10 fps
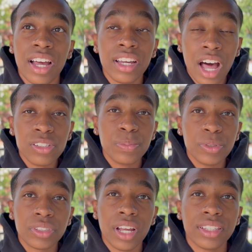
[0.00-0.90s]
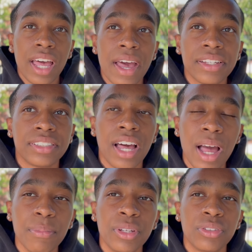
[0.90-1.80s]
gospel song that has
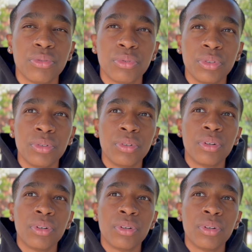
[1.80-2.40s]
got me through